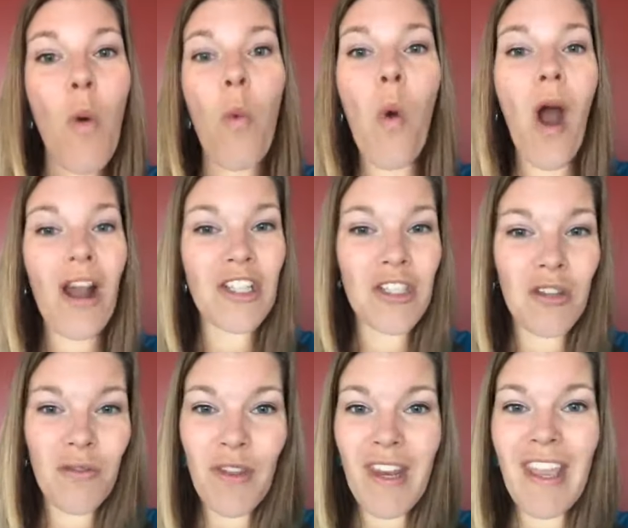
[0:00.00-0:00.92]
Watch
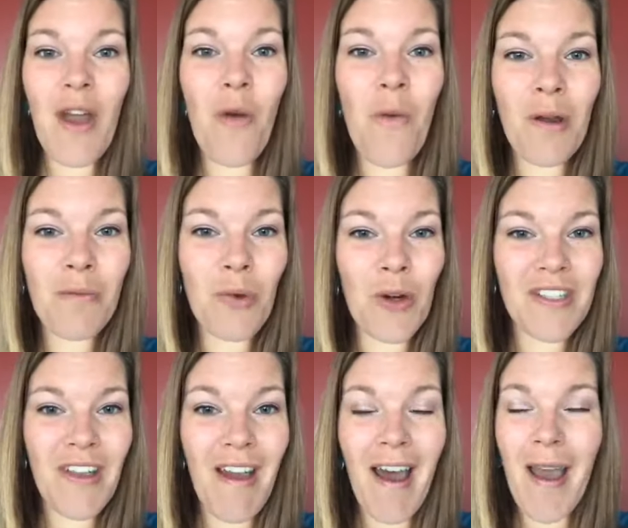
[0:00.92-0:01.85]
the video one more
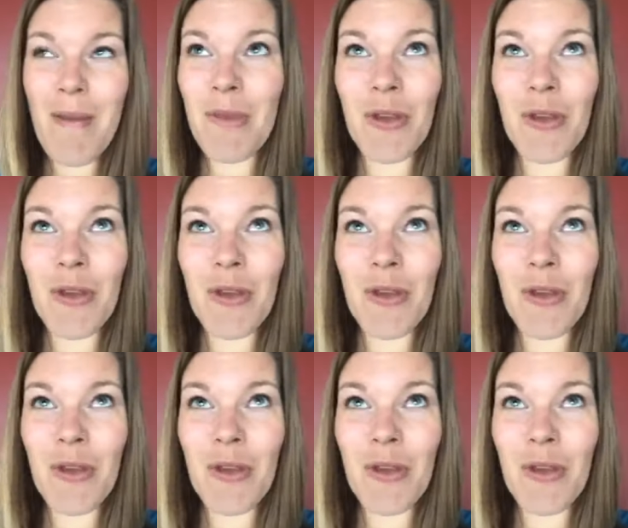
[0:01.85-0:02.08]
time.